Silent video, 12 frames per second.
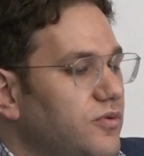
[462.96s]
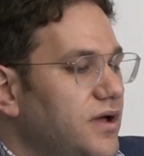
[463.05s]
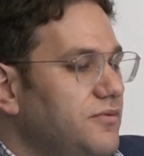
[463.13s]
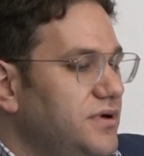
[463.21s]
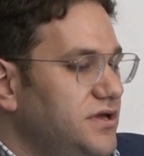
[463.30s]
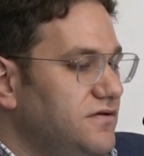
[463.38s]
way
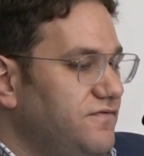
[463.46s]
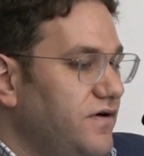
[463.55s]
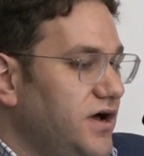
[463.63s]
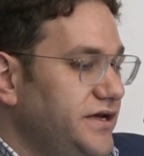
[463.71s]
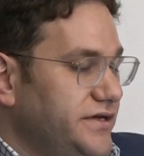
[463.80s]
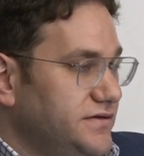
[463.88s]
we
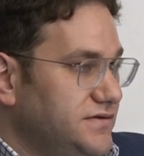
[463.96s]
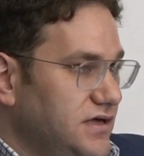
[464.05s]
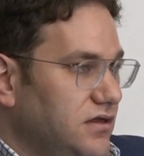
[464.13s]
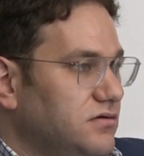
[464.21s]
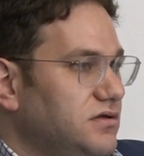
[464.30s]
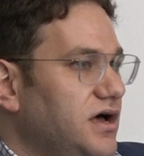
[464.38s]
define it in
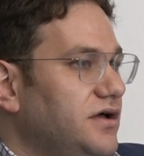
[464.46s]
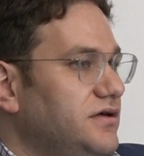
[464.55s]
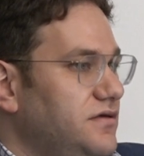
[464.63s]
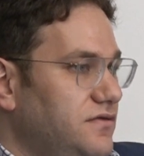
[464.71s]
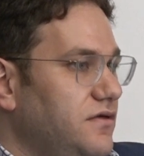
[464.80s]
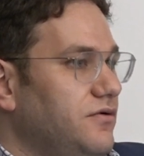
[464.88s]
Sellercloud
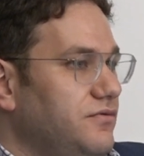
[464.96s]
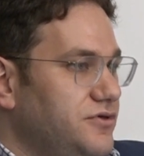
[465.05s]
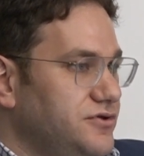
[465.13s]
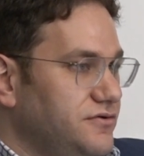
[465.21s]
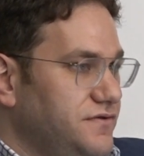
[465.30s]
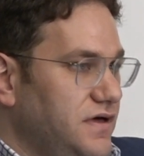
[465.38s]
is the
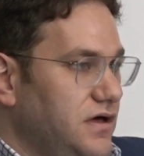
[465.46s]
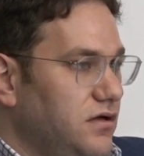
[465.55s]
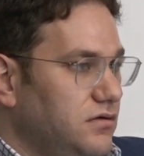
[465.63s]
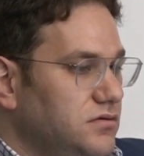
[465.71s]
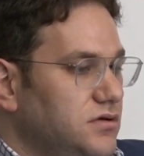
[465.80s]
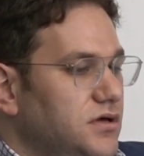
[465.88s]
original
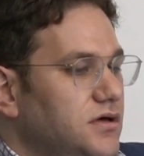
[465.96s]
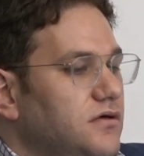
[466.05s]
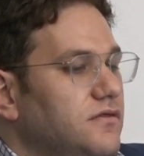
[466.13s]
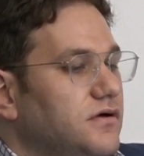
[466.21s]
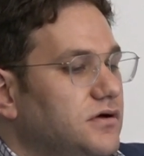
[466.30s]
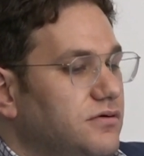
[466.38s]
sale.
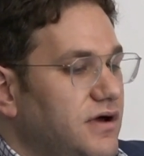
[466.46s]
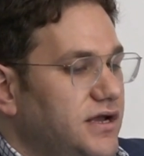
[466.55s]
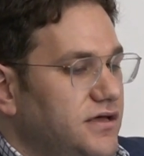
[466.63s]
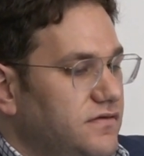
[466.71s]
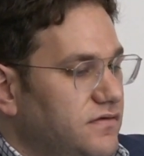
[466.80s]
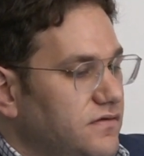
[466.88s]
The
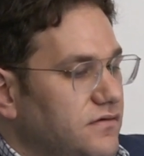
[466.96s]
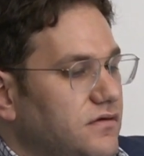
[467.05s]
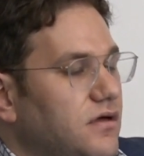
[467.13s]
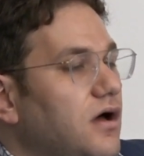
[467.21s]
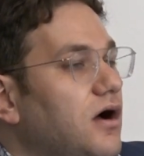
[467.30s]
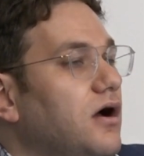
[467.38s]
credits
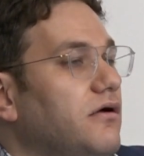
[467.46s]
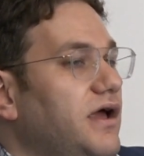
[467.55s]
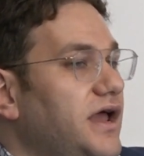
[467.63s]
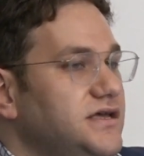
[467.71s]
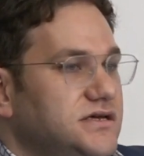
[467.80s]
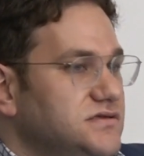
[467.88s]
are
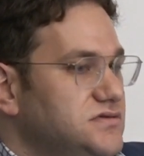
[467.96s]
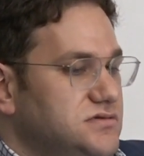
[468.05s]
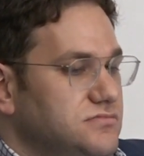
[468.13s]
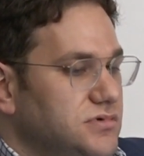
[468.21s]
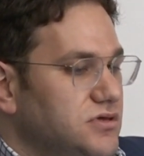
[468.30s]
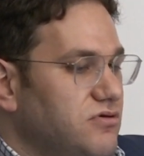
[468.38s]
any
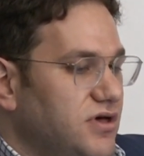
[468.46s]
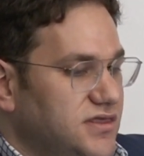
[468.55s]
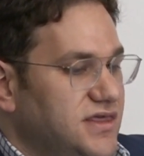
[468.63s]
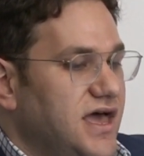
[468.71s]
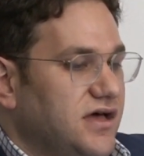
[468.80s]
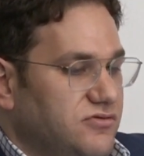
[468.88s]
ensuing
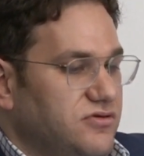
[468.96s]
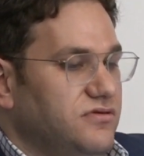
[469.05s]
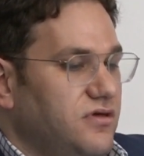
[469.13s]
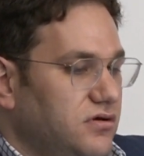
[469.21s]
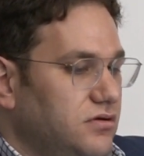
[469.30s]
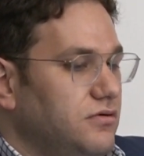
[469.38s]
transactions
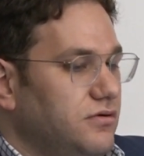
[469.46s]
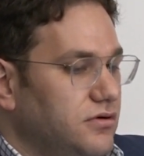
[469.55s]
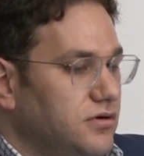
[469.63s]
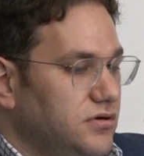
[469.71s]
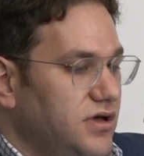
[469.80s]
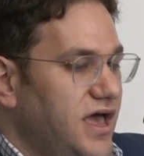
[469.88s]
on an
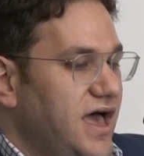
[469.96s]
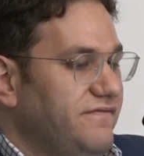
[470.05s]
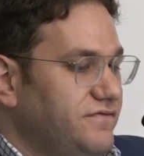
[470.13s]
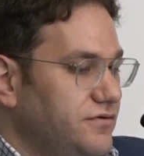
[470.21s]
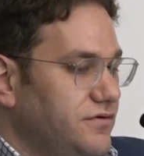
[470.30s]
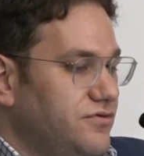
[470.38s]
order
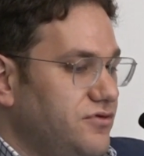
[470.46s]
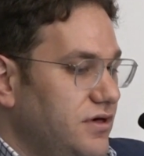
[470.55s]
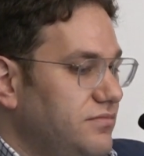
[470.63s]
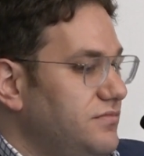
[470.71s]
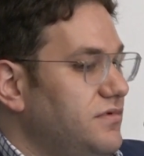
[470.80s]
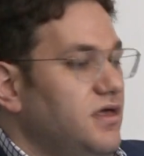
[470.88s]
after it's
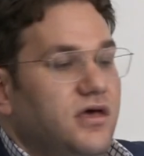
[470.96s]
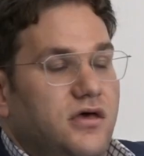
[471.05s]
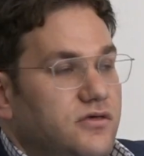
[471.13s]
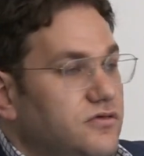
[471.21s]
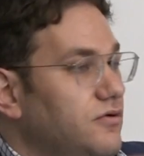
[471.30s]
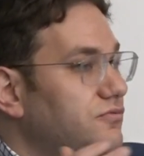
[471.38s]
shipped.
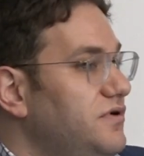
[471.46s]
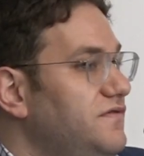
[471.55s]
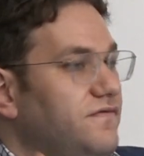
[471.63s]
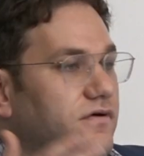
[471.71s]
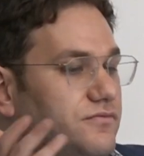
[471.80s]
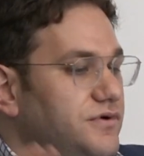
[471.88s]
So
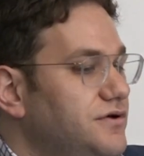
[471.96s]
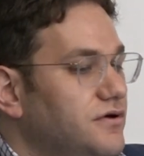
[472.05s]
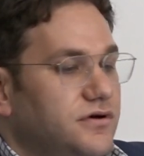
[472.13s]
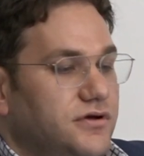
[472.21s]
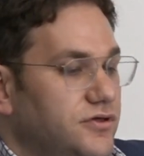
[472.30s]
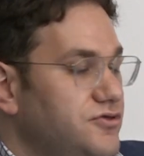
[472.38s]
refund,
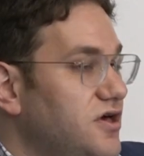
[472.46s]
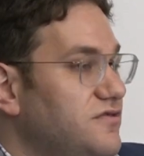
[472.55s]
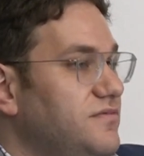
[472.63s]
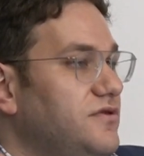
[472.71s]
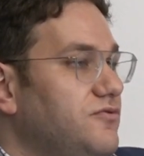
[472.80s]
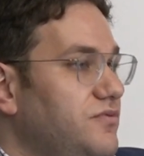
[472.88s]
return,
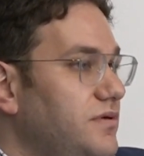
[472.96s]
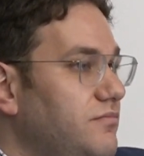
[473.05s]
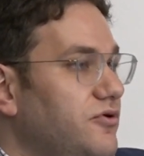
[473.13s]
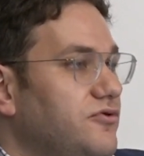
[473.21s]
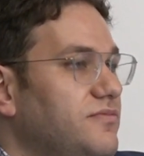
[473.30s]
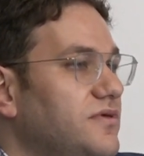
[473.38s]
adjustments,
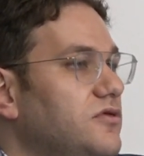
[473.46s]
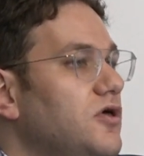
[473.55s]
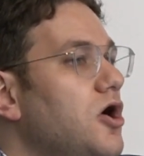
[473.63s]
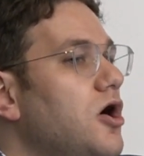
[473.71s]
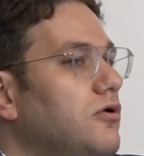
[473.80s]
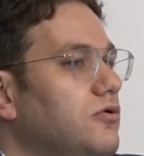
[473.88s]
reimbursements
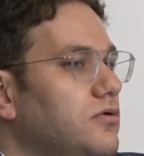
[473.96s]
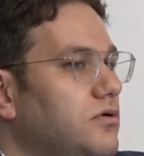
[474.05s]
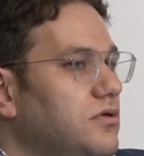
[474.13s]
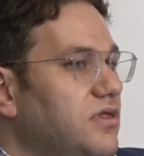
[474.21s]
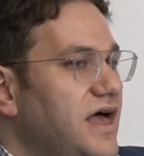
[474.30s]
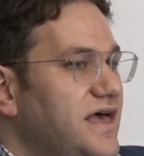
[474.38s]
are all
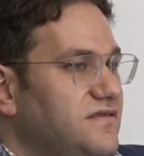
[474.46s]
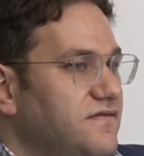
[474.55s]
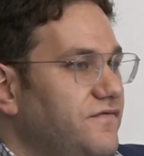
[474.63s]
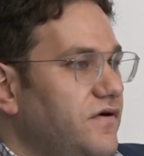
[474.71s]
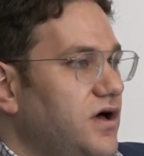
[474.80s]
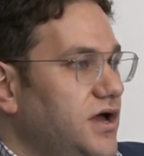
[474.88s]

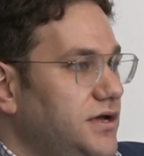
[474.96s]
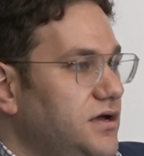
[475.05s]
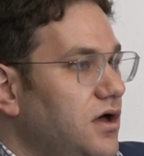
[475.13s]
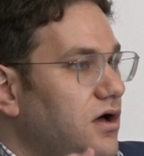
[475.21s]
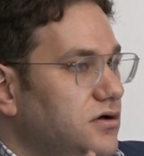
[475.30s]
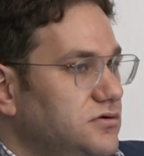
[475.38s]
classified
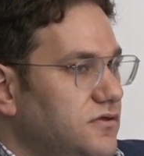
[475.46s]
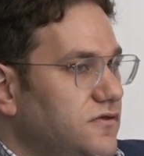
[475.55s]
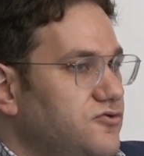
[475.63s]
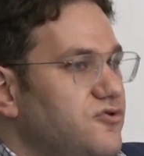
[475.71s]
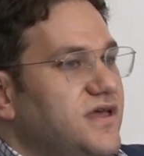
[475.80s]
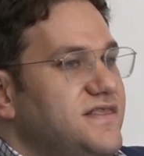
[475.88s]
under the
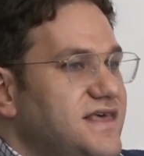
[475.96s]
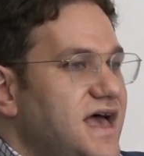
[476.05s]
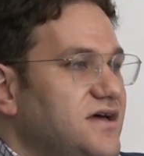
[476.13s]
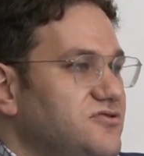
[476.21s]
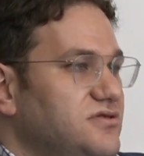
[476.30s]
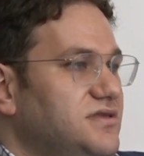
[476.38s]

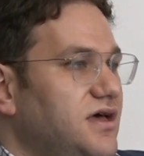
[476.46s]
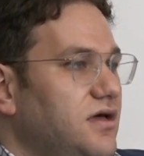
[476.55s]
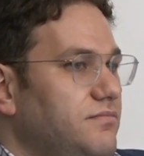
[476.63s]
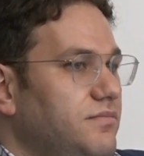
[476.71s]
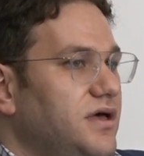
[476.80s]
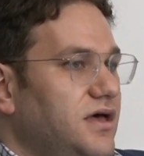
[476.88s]
transaction
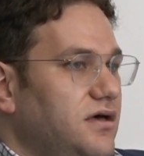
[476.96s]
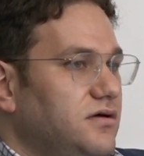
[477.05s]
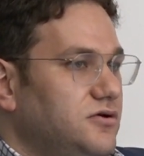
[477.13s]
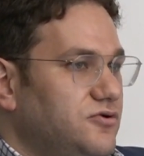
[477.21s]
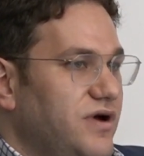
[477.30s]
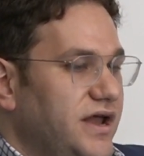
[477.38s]
type
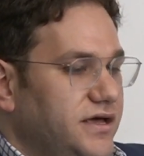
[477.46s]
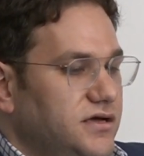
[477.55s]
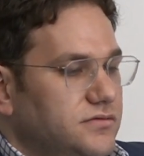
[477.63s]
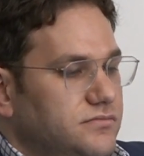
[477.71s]
credit.